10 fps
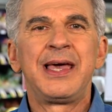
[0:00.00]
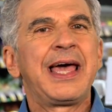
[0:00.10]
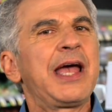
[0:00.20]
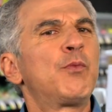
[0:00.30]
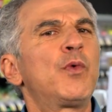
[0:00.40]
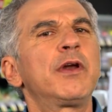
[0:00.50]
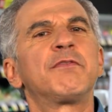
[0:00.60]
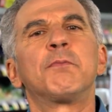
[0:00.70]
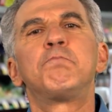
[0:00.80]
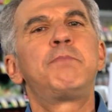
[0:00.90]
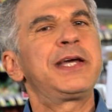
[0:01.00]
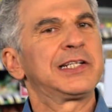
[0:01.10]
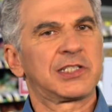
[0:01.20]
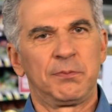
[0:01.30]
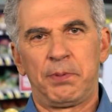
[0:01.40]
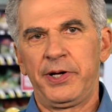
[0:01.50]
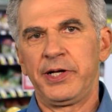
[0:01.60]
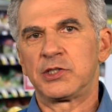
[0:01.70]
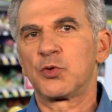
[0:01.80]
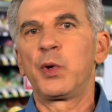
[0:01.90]
And one of the biggest
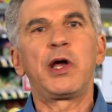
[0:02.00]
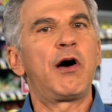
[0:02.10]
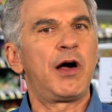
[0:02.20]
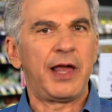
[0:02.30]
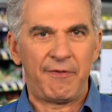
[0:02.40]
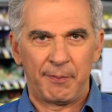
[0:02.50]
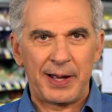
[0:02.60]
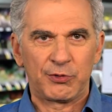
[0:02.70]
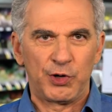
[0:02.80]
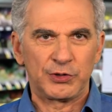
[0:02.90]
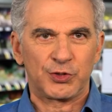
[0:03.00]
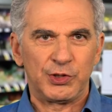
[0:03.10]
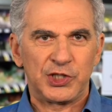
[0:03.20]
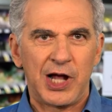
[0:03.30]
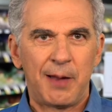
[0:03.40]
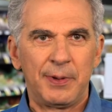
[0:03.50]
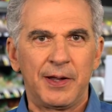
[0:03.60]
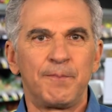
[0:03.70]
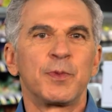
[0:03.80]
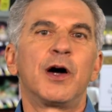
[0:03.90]
complaints we all have about grocery shopping
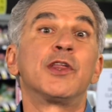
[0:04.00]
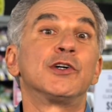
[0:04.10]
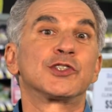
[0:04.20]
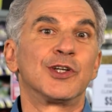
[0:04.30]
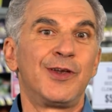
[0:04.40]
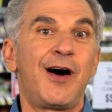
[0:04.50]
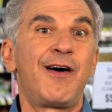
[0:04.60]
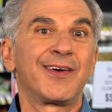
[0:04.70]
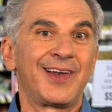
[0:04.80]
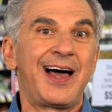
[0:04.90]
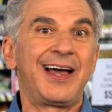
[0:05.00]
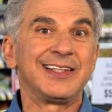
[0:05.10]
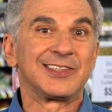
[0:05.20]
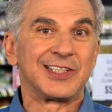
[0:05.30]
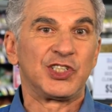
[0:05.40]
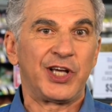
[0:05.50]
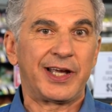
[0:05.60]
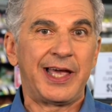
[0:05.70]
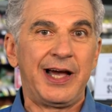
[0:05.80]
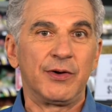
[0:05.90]
are those long lines to
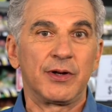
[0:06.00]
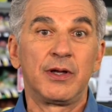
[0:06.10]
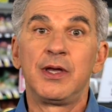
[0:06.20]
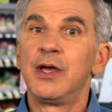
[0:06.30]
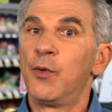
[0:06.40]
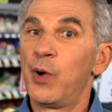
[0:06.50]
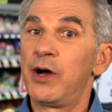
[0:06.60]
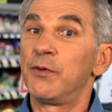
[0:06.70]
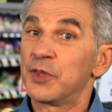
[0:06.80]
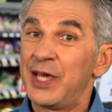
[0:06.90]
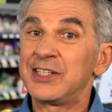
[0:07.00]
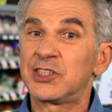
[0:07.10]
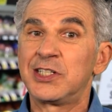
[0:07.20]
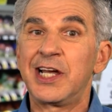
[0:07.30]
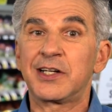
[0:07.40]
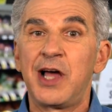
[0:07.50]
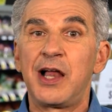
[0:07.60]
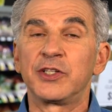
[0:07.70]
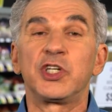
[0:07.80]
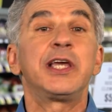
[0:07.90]
check out. Well, thanks to
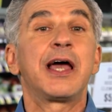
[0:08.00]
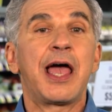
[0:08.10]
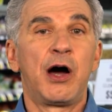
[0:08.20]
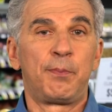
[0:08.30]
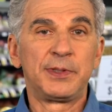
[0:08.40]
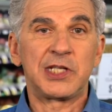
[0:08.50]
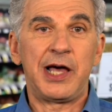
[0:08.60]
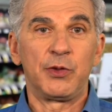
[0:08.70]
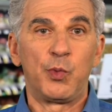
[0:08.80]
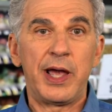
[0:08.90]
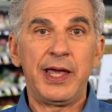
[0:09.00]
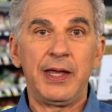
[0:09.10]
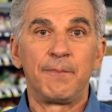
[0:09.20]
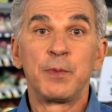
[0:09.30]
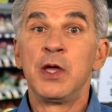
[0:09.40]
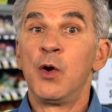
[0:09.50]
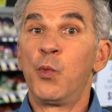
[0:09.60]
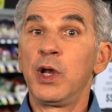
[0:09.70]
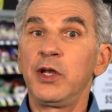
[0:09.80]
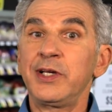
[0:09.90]
technology, help is on the way.
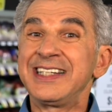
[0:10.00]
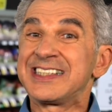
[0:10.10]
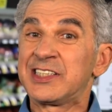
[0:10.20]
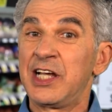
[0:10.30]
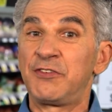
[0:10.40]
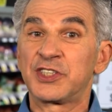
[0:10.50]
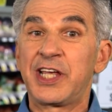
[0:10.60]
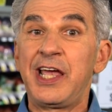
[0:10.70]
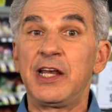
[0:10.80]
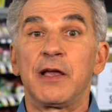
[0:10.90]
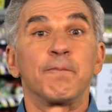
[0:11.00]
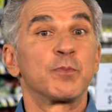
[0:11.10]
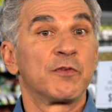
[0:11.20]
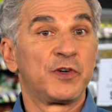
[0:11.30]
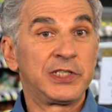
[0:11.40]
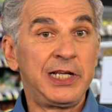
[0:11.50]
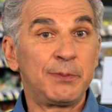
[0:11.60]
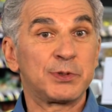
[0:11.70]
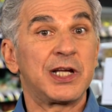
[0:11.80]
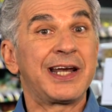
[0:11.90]
We'll look at self-scanning for
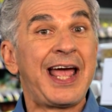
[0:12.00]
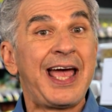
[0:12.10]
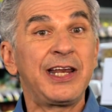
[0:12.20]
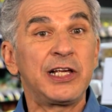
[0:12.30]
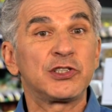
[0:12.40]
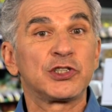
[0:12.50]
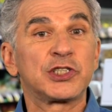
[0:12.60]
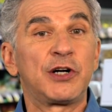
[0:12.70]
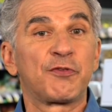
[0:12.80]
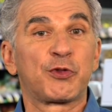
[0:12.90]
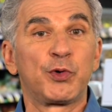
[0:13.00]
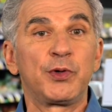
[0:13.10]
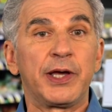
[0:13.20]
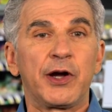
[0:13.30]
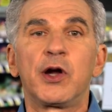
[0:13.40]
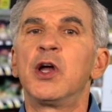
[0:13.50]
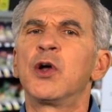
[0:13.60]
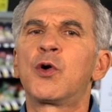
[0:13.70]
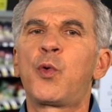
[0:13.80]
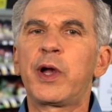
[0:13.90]
tips on how to get yourself through there
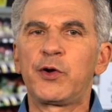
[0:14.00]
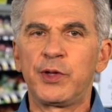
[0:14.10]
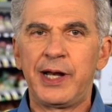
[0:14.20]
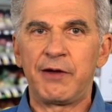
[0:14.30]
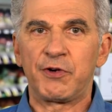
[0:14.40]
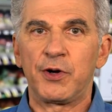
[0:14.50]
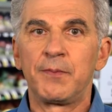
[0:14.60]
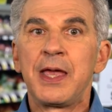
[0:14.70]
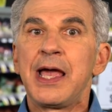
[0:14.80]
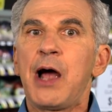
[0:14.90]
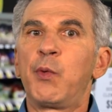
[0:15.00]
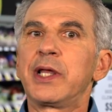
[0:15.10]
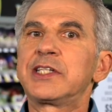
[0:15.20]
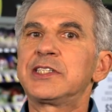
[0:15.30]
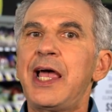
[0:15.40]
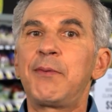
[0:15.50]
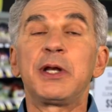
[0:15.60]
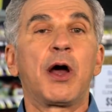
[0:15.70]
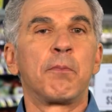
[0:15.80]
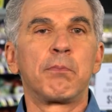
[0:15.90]
quicker than ever. And we'll
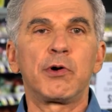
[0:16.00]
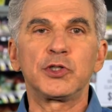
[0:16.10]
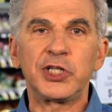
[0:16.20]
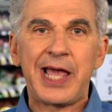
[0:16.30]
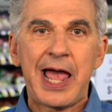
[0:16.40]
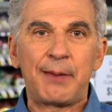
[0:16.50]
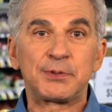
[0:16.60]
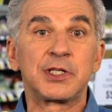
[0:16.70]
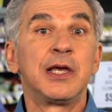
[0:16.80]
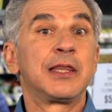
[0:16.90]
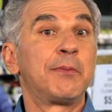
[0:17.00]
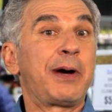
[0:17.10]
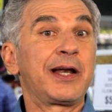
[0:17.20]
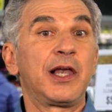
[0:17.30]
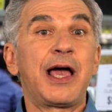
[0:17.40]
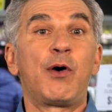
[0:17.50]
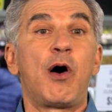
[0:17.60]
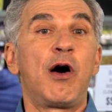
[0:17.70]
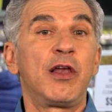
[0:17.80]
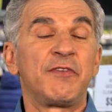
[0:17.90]
examine emerging apps that might allow
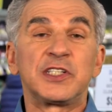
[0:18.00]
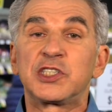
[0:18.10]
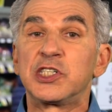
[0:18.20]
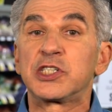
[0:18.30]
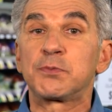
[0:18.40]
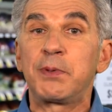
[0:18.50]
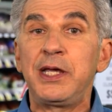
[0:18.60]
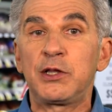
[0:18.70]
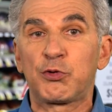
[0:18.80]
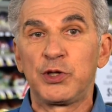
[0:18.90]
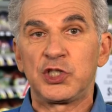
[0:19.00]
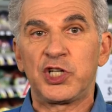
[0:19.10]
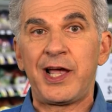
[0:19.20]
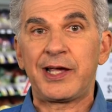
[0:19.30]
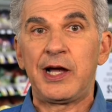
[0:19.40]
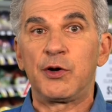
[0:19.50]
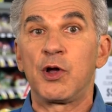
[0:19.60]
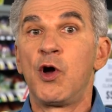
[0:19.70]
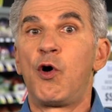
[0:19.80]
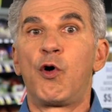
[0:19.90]
all of us to speed through the checkout
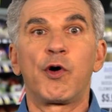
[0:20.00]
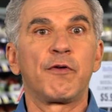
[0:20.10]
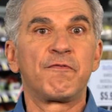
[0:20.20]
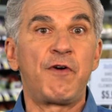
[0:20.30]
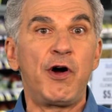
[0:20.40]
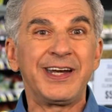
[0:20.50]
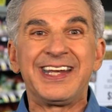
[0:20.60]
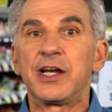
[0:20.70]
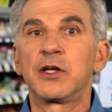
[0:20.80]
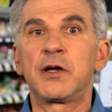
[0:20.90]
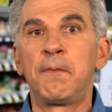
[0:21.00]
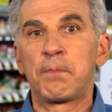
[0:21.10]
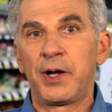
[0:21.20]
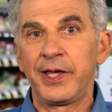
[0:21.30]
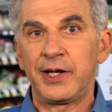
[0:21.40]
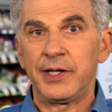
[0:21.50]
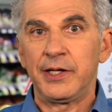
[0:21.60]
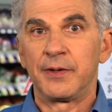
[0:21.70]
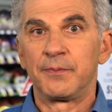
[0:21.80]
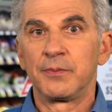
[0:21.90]
or avoid it completely.
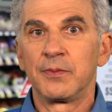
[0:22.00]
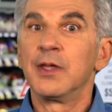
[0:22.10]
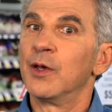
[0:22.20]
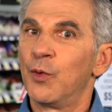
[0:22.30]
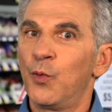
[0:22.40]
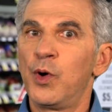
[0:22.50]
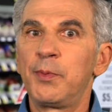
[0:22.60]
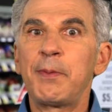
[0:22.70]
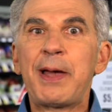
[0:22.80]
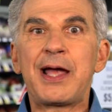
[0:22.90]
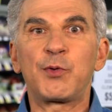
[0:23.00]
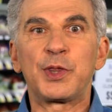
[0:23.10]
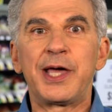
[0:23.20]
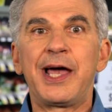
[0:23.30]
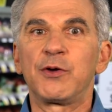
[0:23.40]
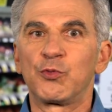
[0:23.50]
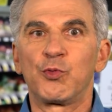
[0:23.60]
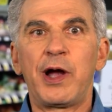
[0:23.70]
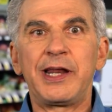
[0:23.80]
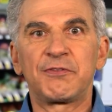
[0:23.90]
We'll be back with that
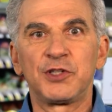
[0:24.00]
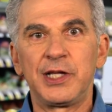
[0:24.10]
right after